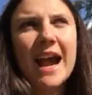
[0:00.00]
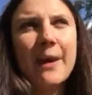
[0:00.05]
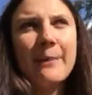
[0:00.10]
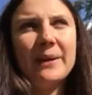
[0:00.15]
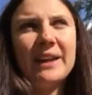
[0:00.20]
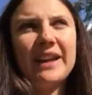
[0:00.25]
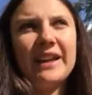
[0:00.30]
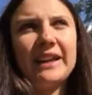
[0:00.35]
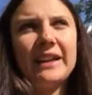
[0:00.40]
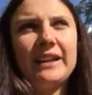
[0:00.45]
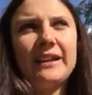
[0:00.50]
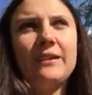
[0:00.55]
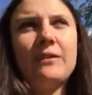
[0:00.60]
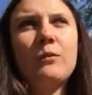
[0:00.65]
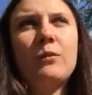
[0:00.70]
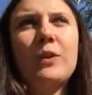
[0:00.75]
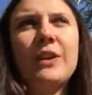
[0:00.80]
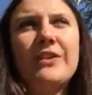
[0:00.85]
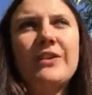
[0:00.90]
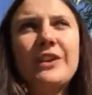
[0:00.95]
happening
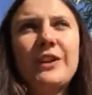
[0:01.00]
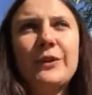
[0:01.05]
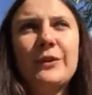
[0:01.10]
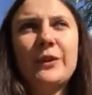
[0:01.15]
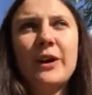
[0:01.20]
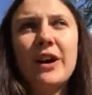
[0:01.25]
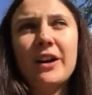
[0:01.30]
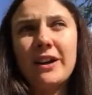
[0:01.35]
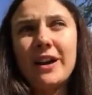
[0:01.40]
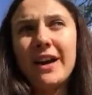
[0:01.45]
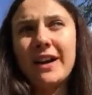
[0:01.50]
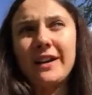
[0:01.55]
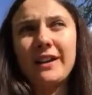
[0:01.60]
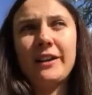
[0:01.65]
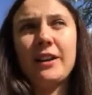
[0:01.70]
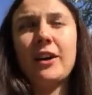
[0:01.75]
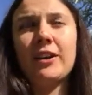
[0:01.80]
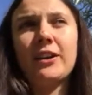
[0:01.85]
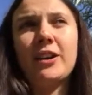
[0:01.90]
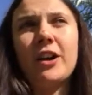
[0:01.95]
with you uh, at
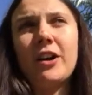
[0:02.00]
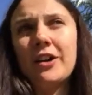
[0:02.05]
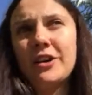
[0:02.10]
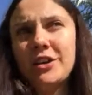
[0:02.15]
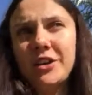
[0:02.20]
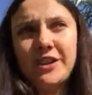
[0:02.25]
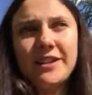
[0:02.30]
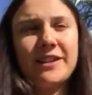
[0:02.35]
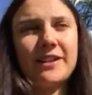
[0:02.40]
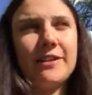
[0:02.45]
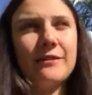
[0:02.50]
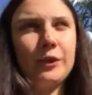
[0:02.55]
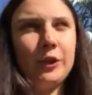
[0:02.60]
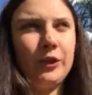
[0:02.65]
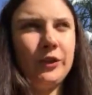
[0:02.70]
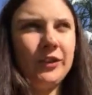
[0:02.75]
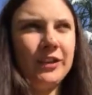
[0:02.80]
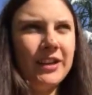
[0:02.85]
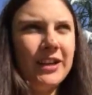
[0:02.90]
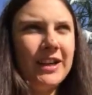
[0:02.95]
an unconscious
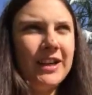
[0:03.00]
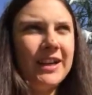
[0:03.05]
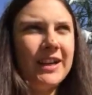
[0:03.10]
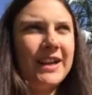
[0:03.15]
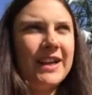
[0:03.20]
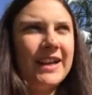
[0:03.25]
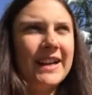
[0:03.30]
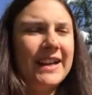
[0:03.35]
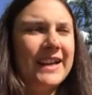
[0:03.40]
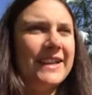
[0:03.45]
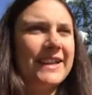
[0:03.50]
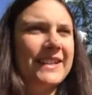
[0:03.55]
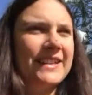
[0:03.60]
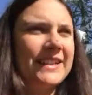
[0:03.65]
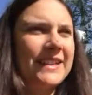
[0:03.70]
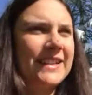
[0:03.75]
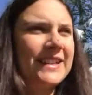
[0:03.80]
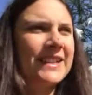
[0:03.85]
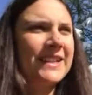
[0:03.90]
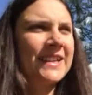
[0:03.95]
level
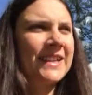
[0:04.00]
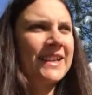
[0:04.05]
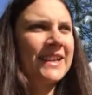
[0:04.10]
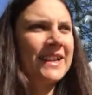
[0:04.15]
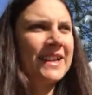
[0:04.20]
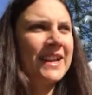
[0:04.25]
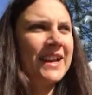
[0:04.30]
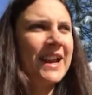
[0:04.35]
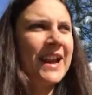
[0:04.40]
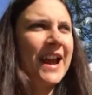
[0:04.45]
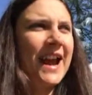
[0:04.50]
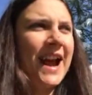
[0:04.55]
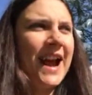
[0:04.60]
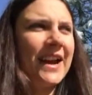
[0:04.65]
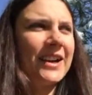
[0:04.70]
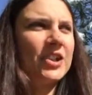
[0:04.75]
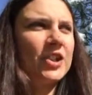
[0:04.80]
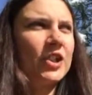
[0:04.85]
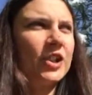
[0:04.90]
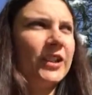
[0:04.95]
is
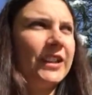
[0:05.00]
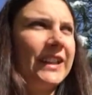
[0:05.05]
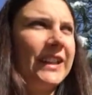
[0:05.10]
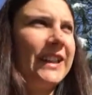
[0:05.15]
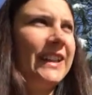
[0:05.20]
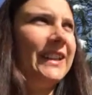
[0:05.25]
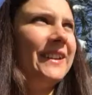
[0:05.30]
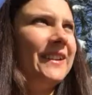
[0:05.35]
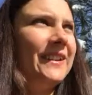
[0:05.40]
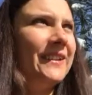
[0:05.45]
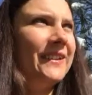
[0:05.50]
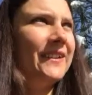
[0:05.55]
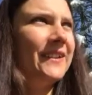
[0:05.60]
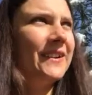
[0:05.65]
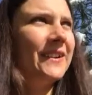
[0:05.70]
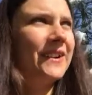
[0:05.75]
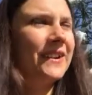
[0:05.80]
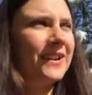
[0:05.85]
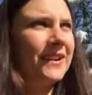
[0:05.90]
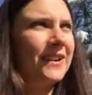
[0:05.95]
actually
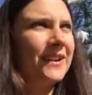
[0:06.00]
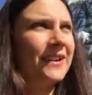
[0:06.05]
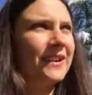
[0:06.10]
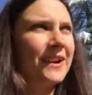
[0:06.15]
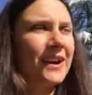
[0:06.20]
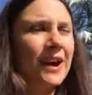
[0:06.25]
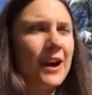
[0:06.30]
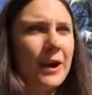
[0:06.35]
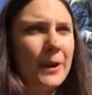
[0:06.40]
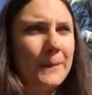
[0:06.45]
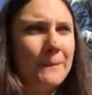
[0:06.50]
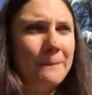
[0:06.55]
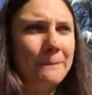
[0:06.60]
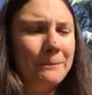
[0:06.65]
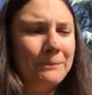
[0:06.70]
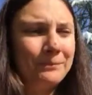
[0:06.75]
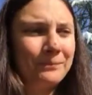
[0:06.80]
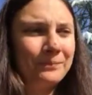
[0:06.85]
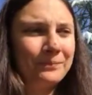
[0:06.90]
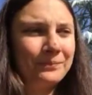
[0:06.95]

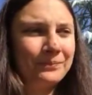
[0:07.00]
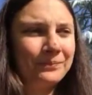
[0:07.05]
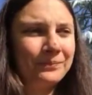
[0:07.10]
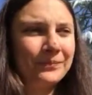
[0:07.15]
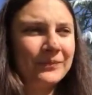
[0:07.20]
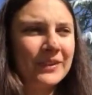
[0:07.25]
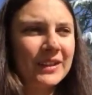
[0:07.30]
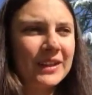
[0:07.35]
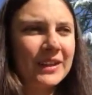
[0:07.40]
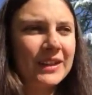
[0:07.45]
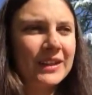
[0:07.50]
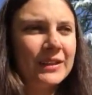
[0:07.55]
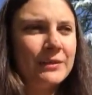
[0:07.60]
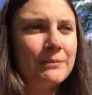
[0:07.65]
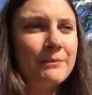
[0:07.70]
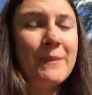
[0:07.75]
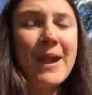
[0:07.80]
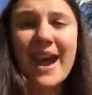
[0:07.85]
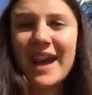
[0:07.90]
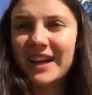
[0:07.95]
um,
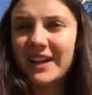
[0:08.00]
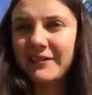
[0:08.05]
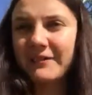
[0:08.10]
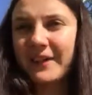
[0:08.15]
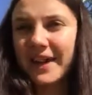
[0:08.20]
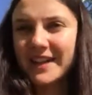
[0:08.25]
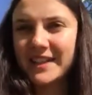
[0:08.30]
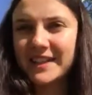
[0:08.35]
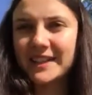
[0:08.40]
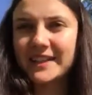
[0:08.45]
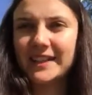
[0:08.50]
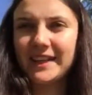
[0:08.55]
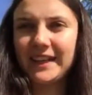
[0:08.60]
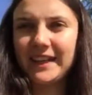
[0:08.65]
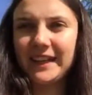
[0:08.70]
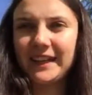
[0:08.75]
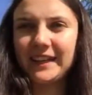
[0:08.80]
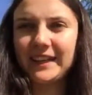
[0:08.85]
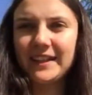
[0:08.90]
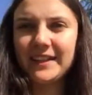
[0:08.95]

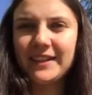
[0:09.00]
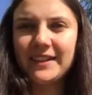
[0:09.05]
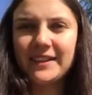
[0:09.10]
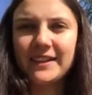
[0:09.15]
manifesting